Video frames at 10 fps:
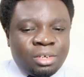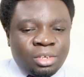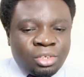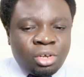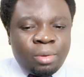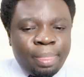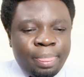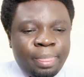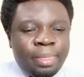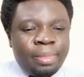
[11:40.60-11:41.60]

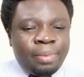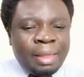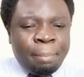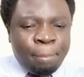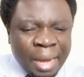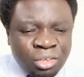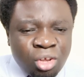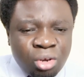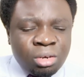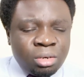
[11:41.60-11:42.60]
So the
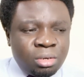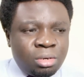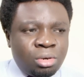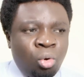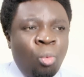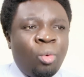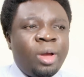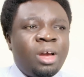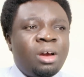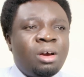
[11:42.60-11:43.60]
person who
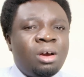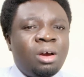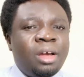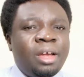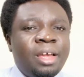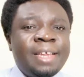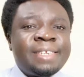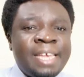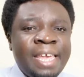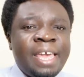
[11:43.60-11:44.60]

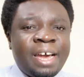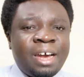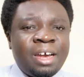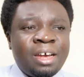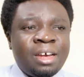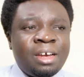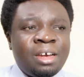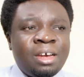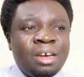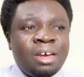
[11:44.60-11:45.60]
is here
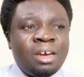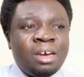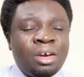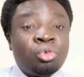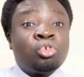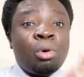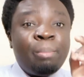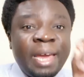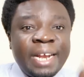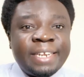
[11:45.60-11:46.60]
to
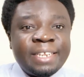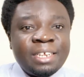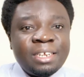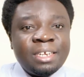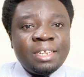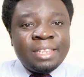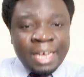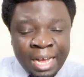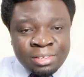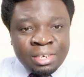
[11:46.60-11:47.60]
torment the
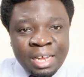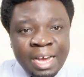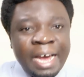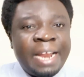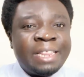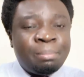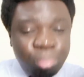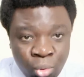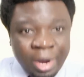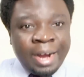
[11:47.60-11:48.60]
hustler and the
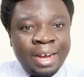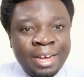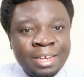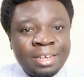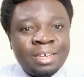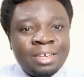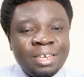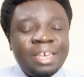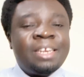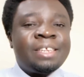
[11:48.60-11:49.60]
poor,
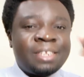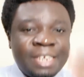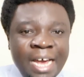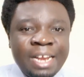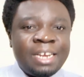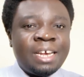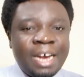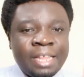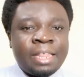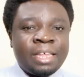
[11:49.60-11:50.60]
it is none
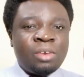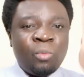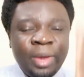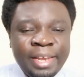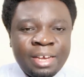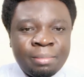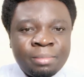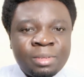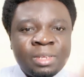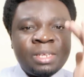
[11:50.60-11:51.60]
other than
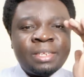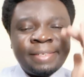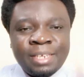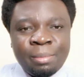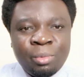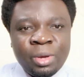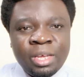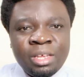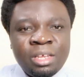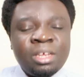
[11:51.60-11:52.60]
William
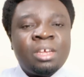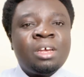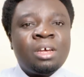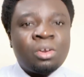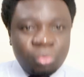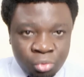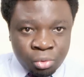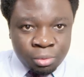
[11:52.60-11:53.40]
Samoei Ruto.